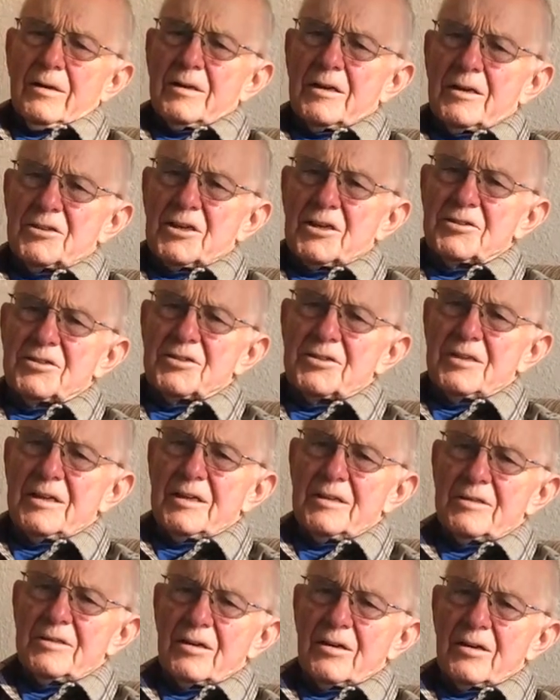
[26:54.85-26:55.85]
you just
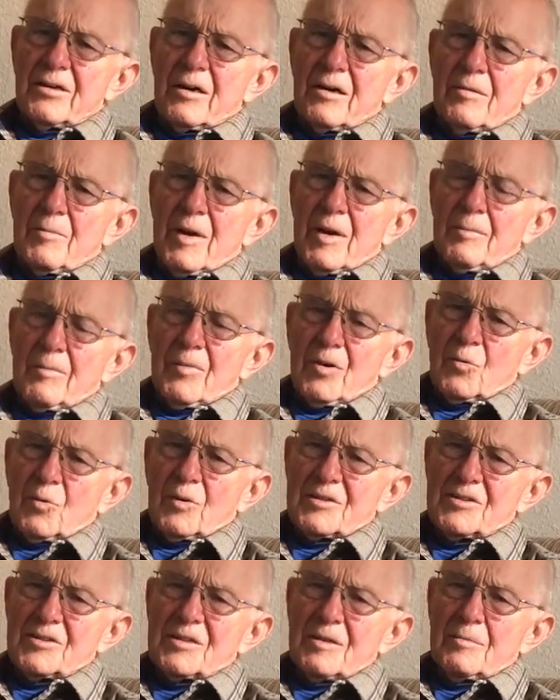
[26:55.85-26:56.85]
need to remember
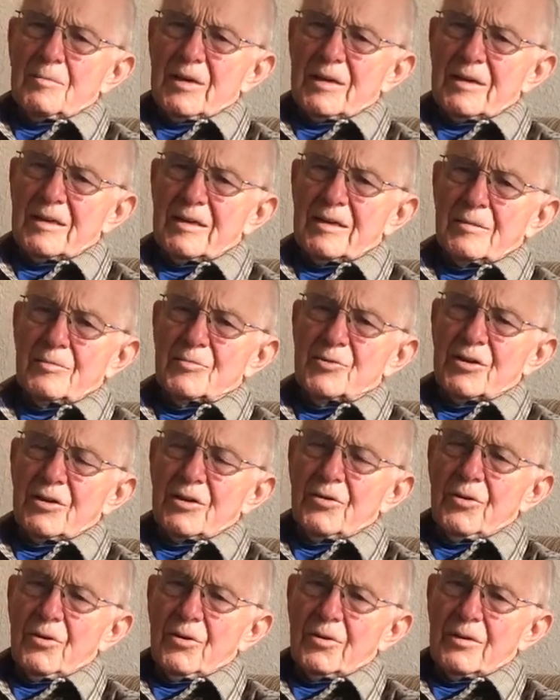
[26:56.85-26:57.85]
when somebody comes
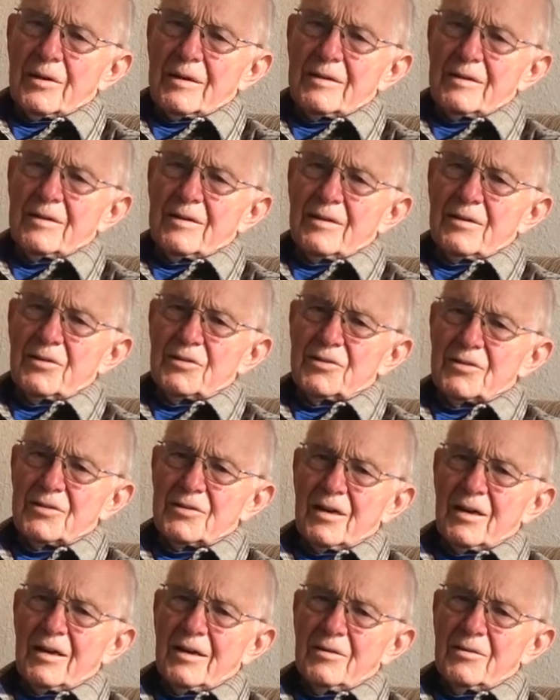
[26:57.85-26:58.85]
along and tells you
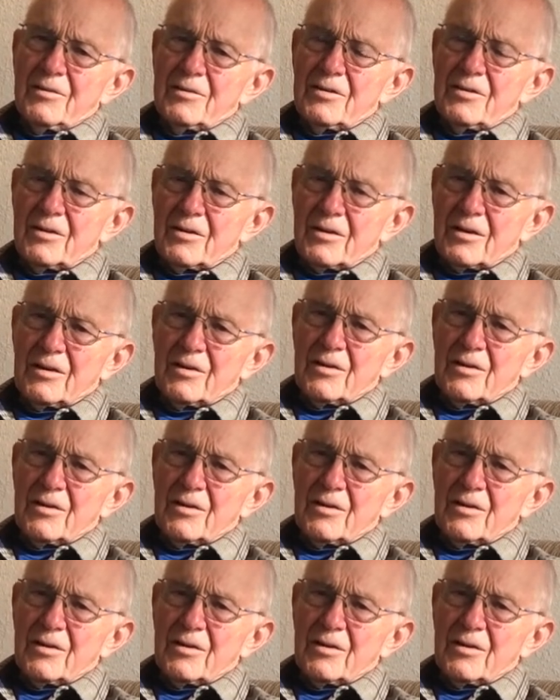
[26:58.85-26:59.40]
how you